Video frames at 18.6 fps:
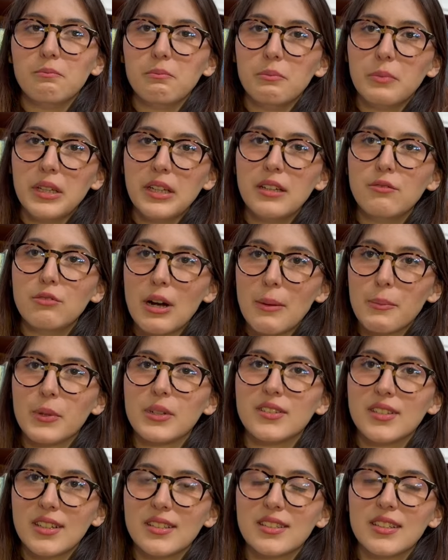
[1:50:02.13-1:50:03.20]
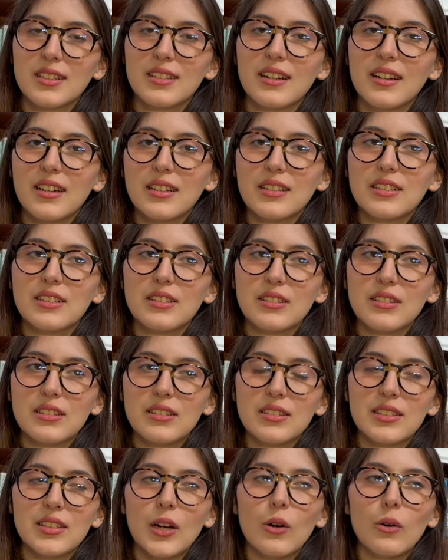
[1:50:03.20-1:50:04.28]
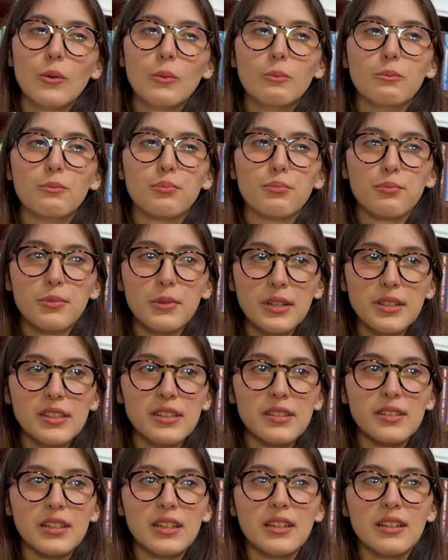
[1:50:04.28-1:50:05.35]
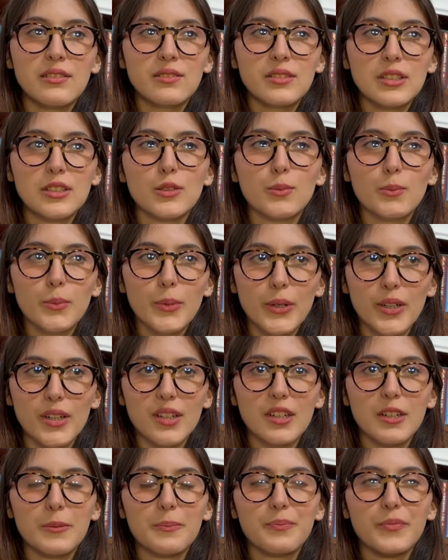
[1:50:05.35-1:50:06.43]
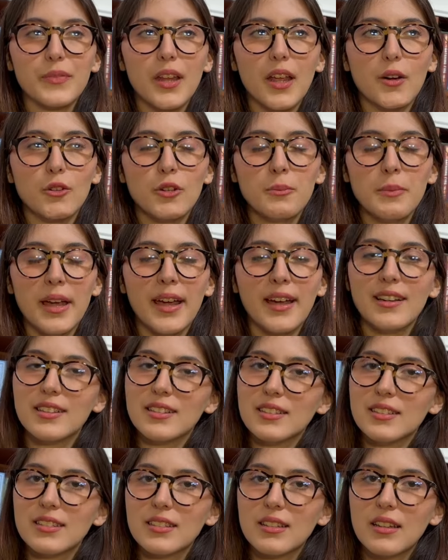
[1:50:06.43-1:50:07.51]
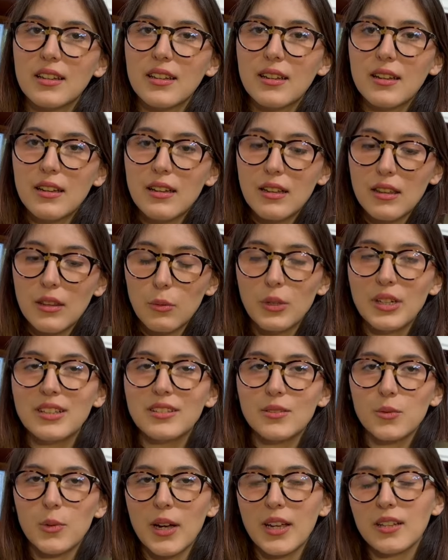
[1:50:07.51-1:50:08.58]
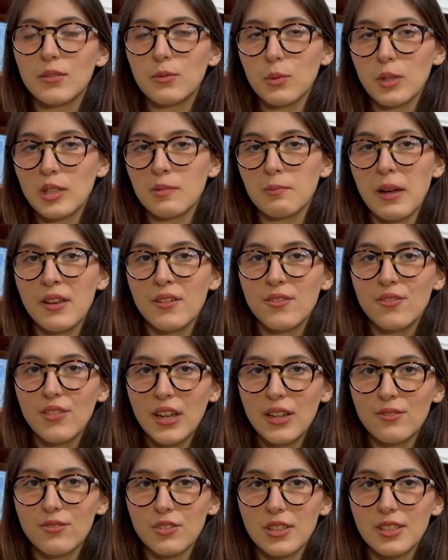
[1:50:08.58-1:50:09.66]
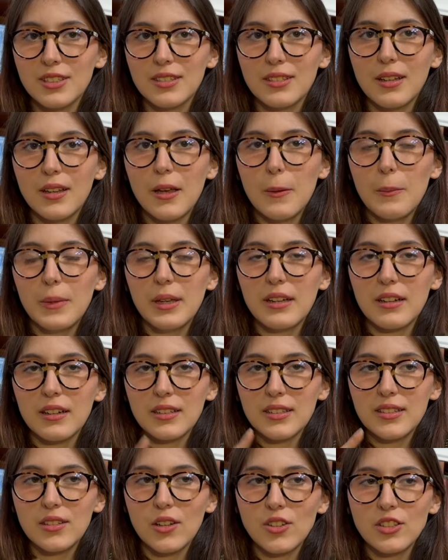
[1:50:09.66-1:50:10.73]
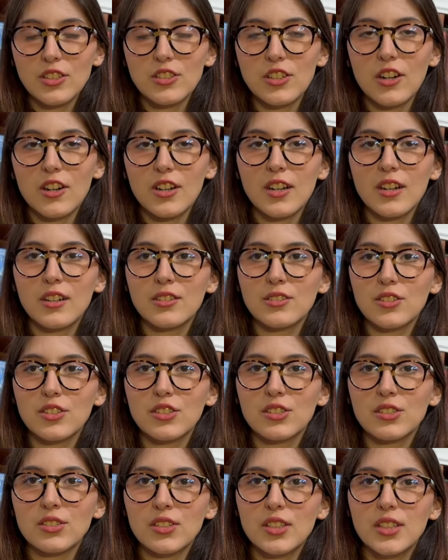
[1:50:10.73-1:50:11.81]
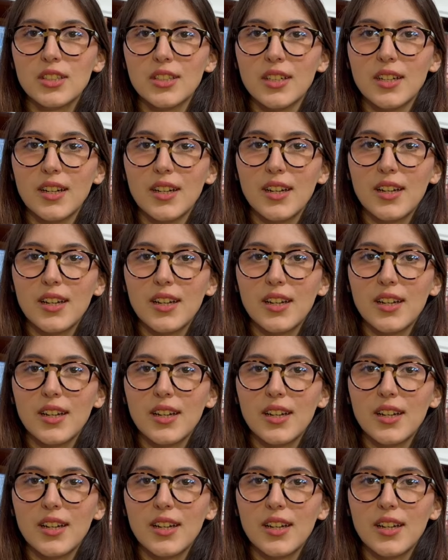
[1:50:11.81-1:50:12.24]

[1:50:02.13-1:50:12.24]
be represented so brilliantly in this book remains the reason why it's one of my favorites, because Donna Tartt understood